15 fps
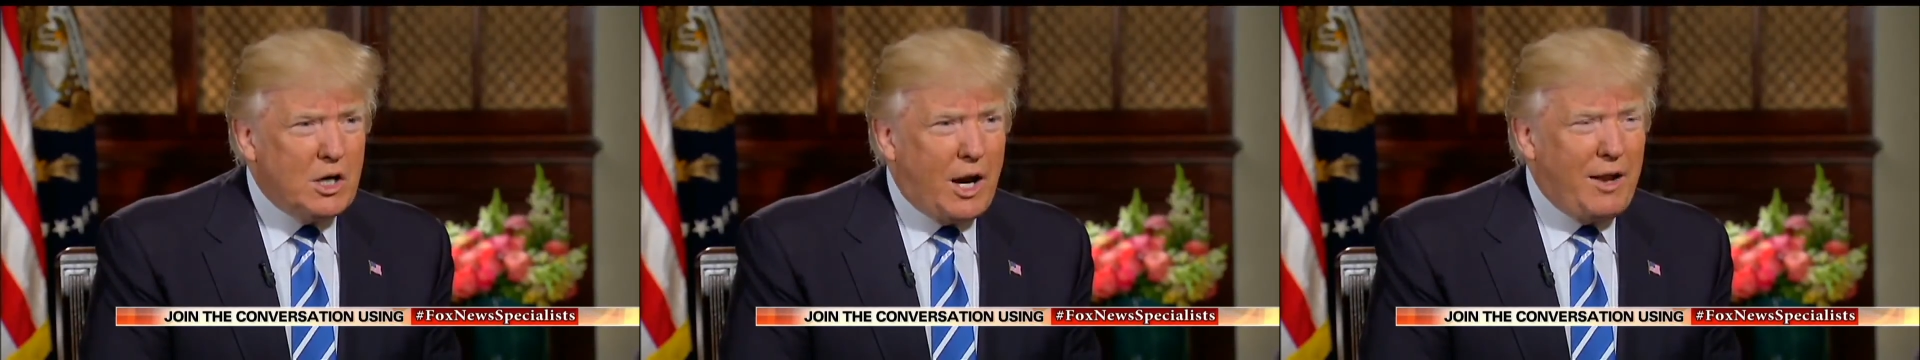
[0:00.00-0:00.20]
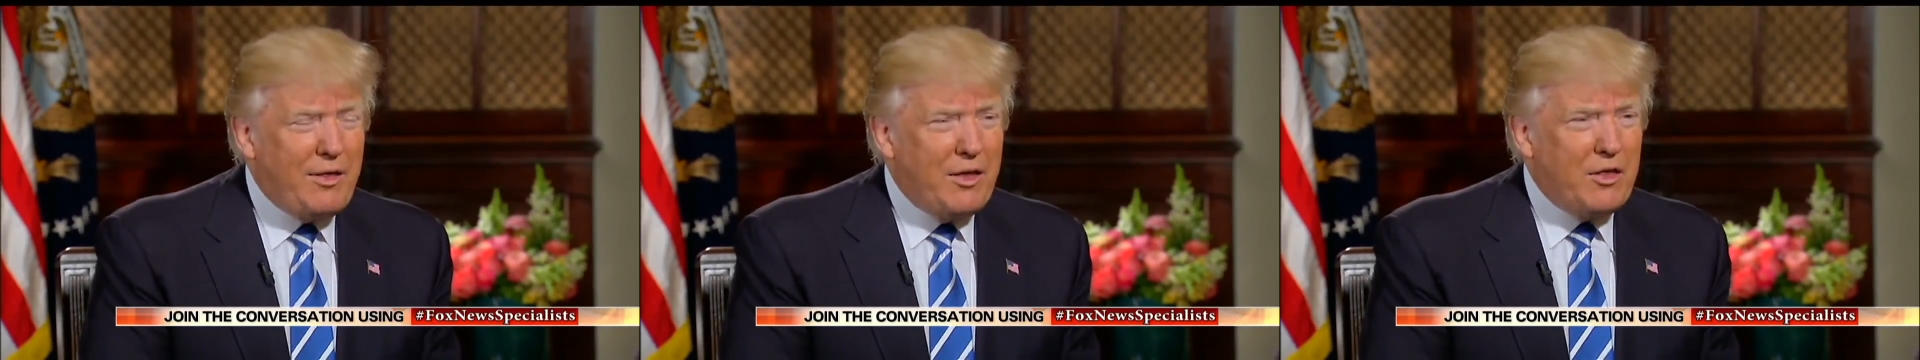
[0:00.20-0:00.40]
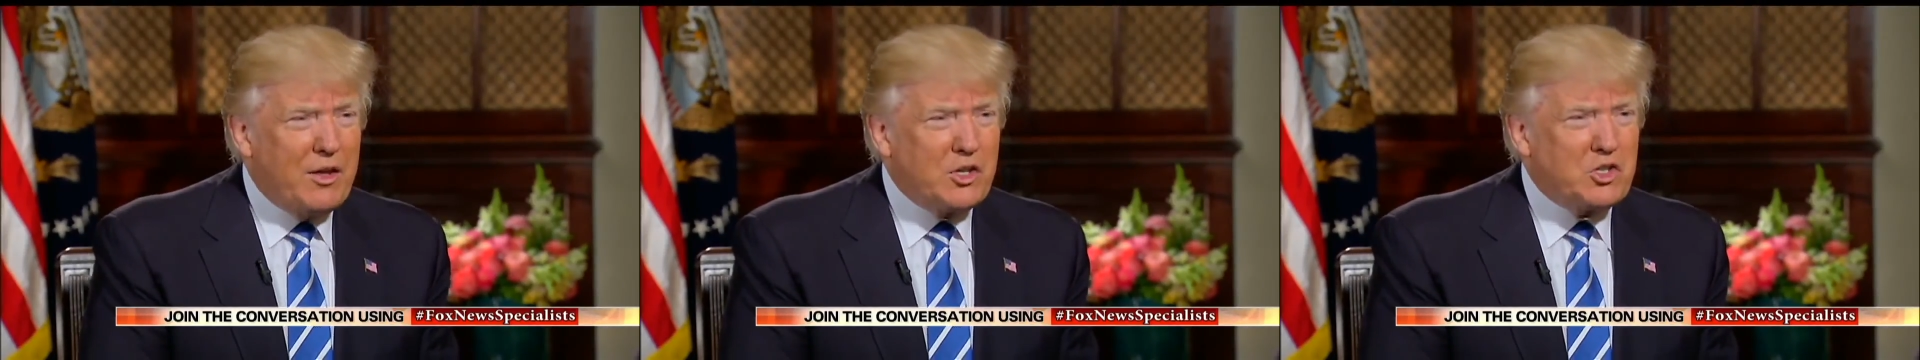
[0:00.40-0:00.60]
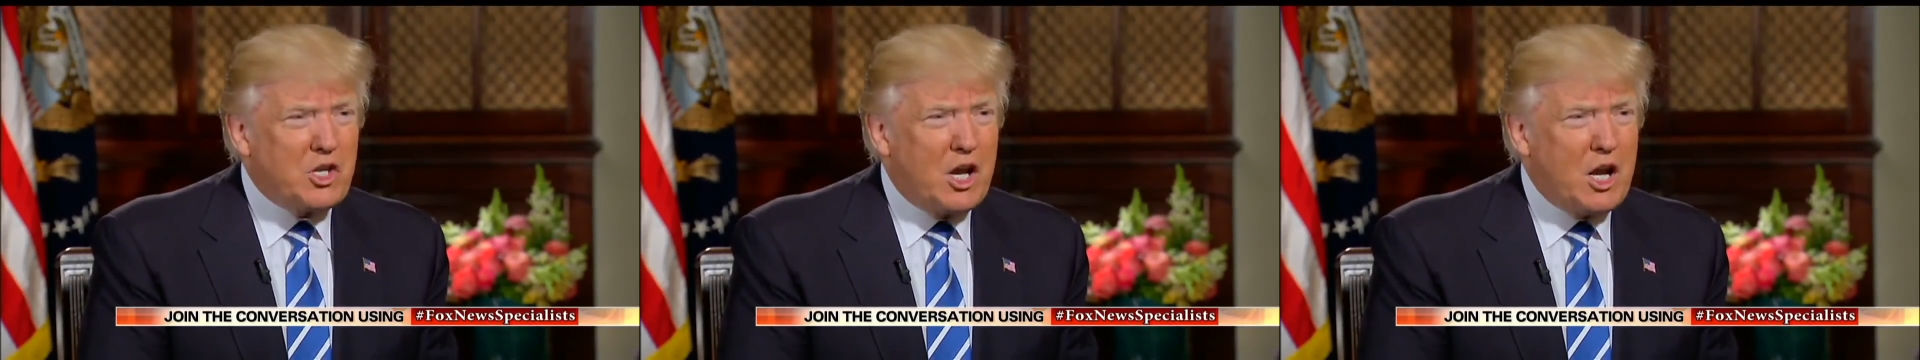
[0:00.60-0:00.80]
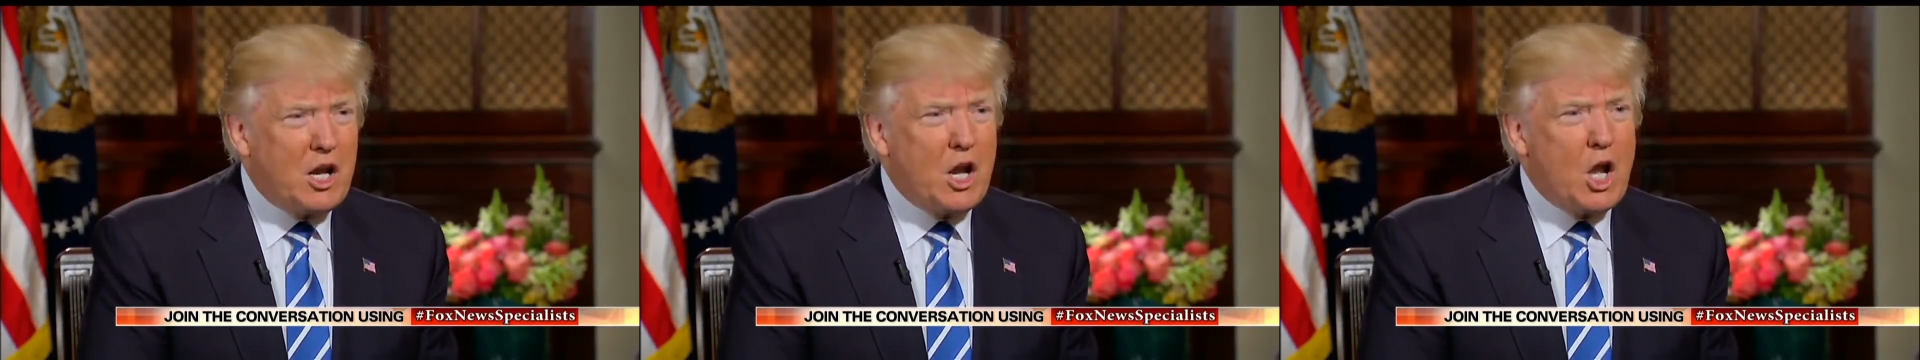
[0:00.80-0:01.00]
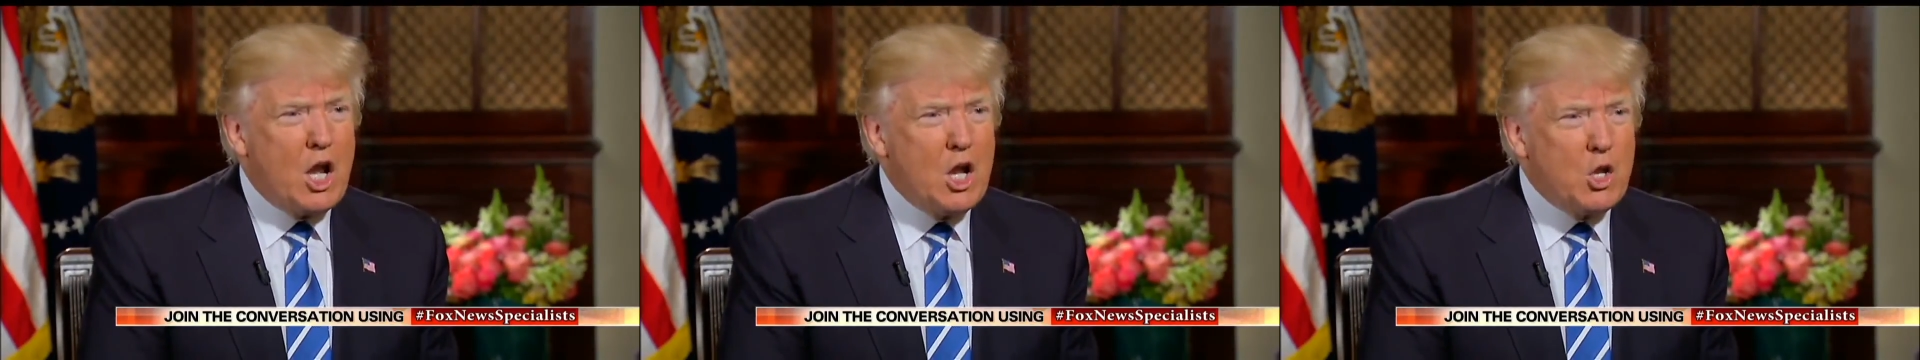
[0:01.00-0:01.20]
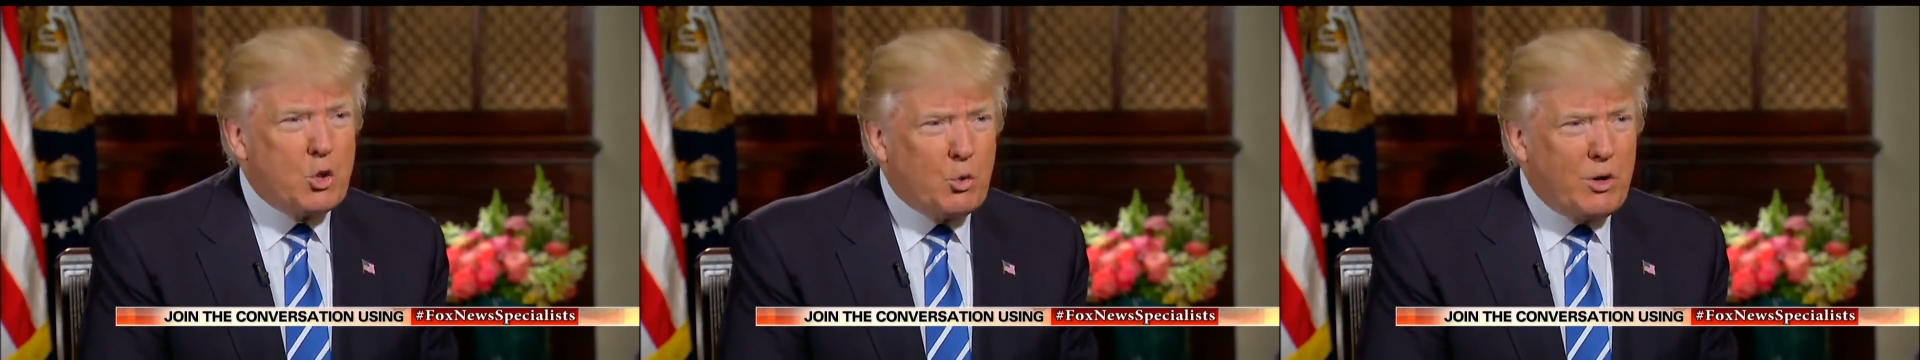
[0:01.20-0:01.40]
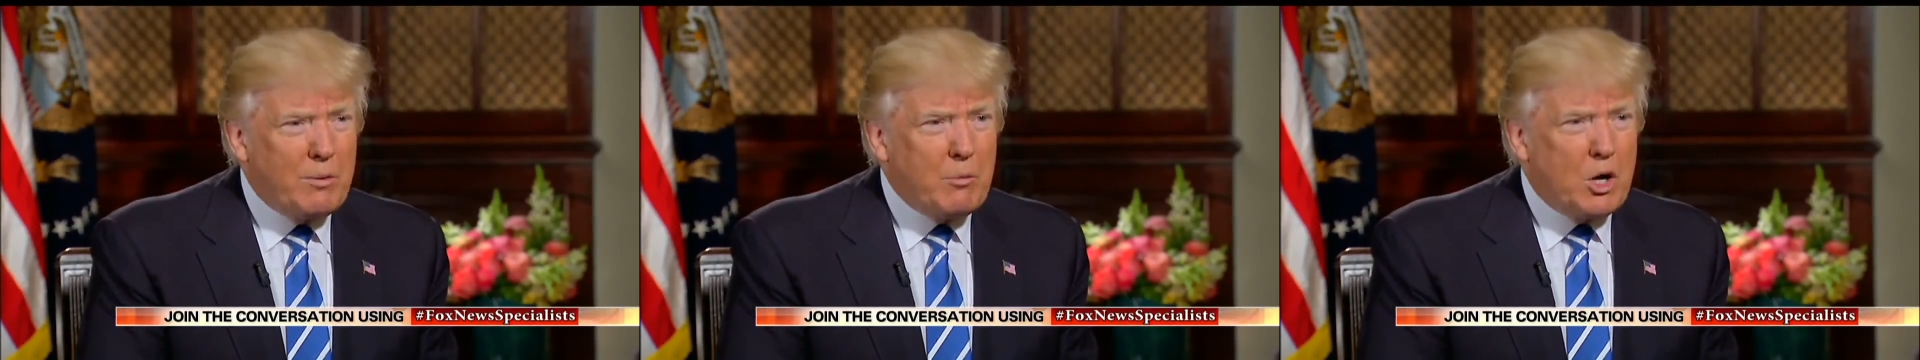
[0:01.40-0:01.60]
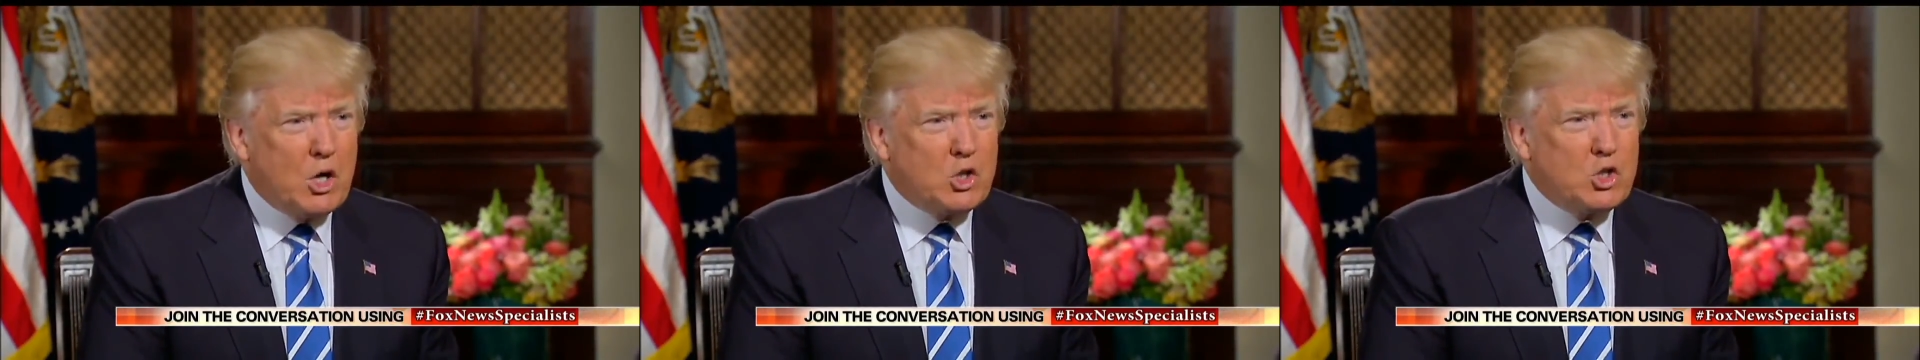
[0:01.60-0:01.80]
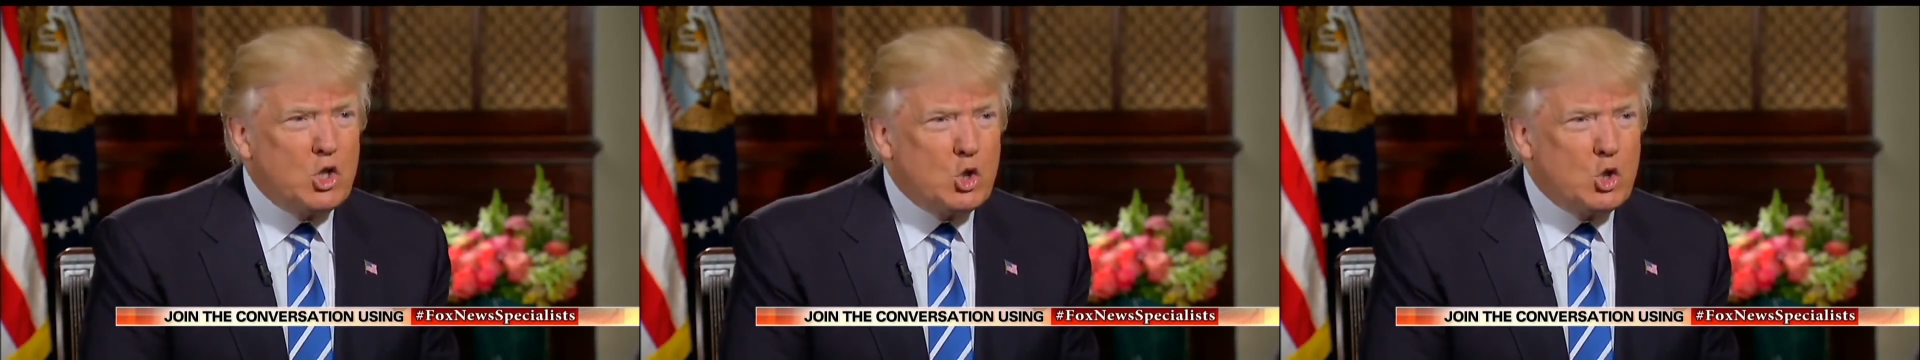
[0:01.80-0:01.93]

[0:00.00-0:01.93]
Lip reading: and then they said in 3 months,